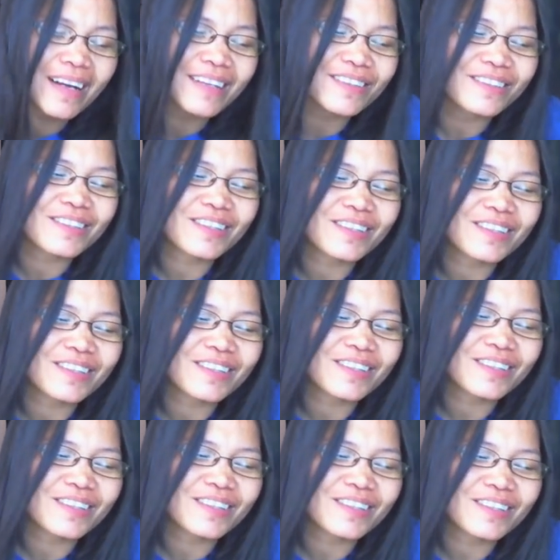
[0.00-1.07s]
know.
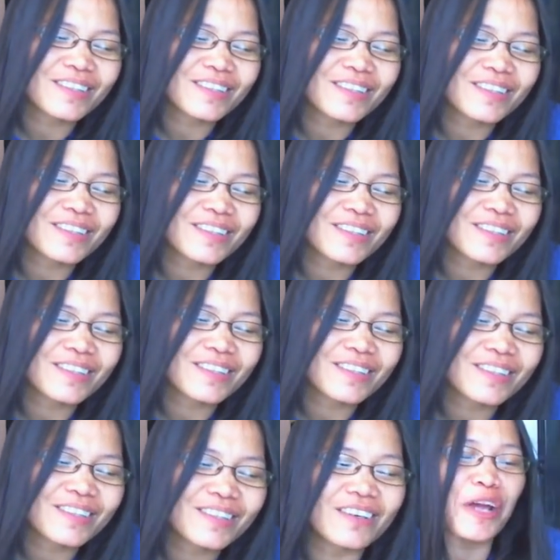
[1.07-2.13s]
Cologne
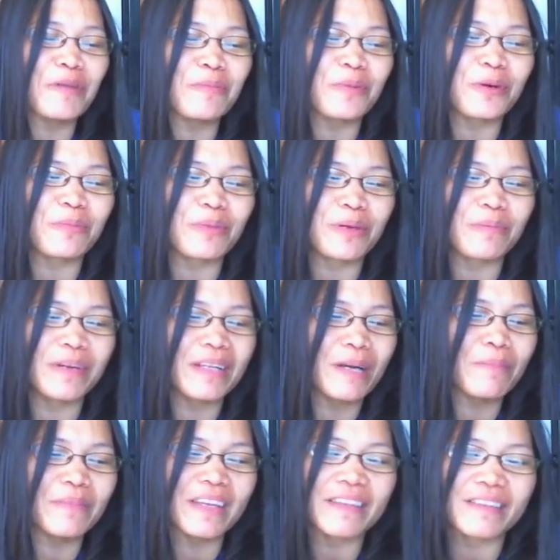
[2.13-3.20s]
is fine for me, but
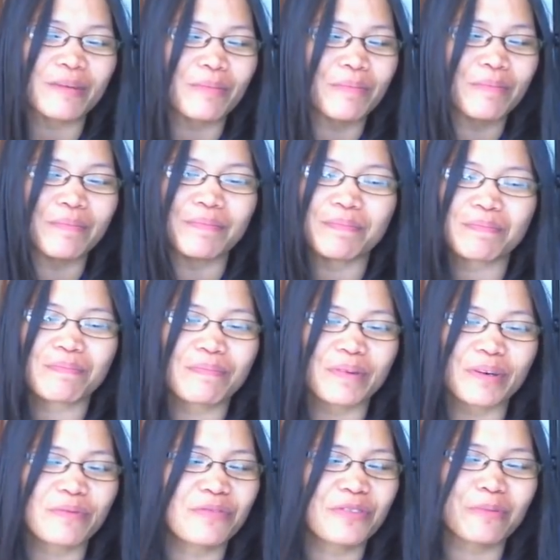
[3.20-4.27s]
I'm not a
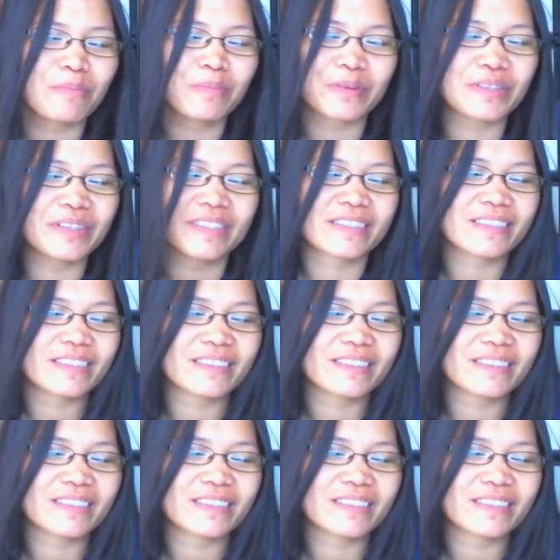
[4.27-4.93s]
perfume person.